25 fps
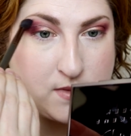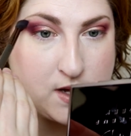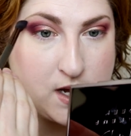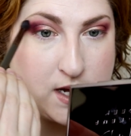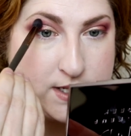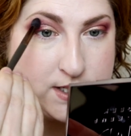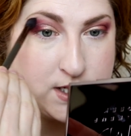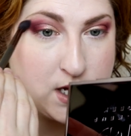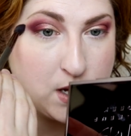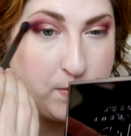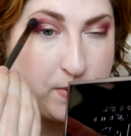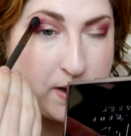
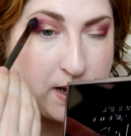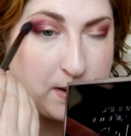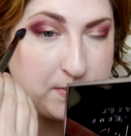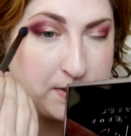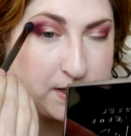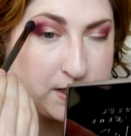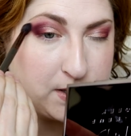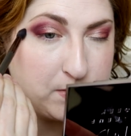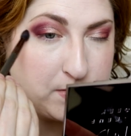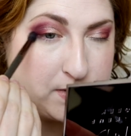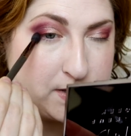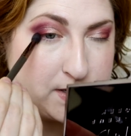It's all
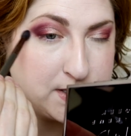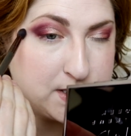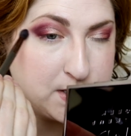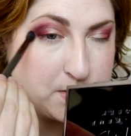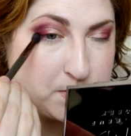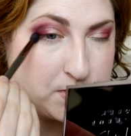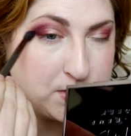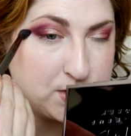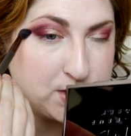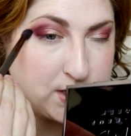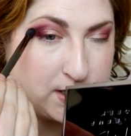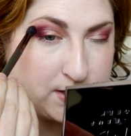public
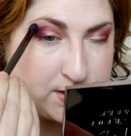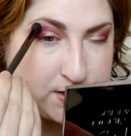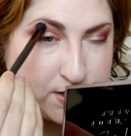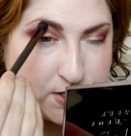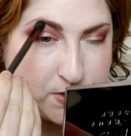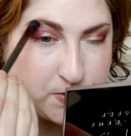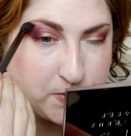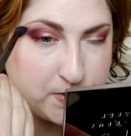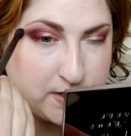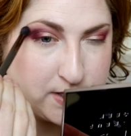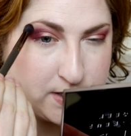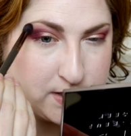municipal
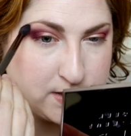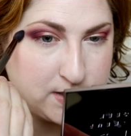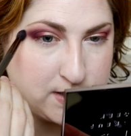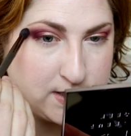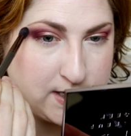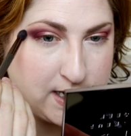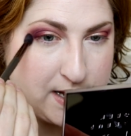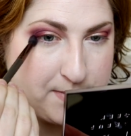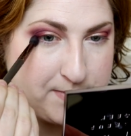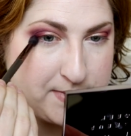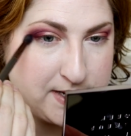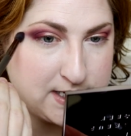shelters, whereas
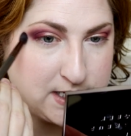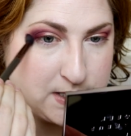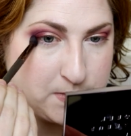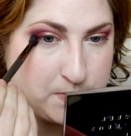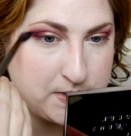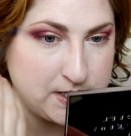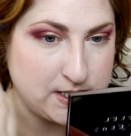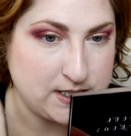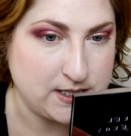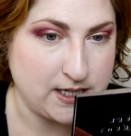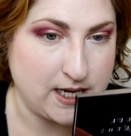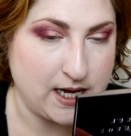the
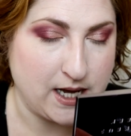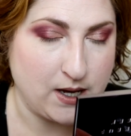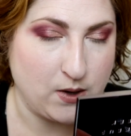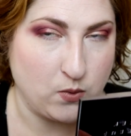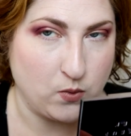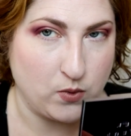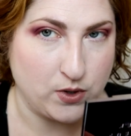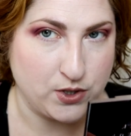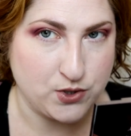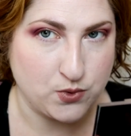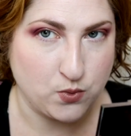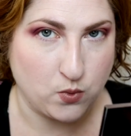MSPCA,
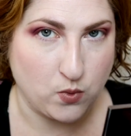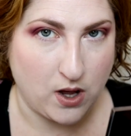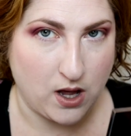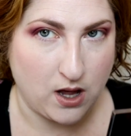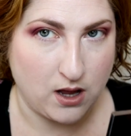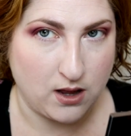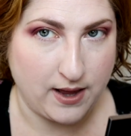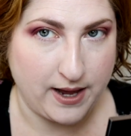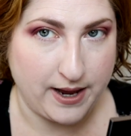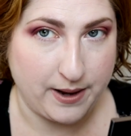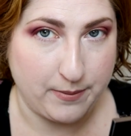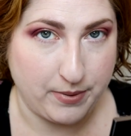which
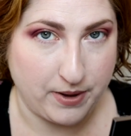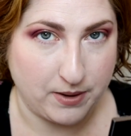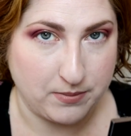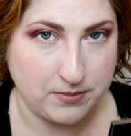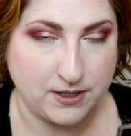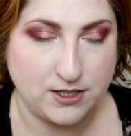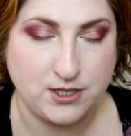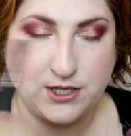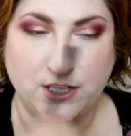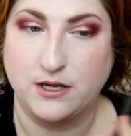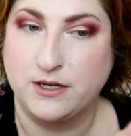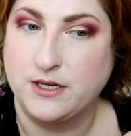while a
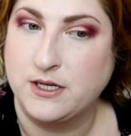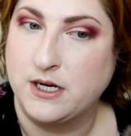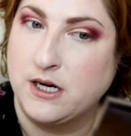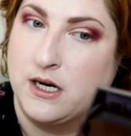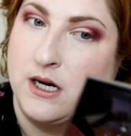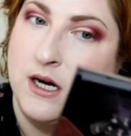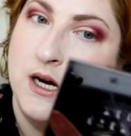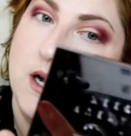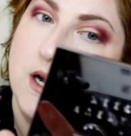public shelter,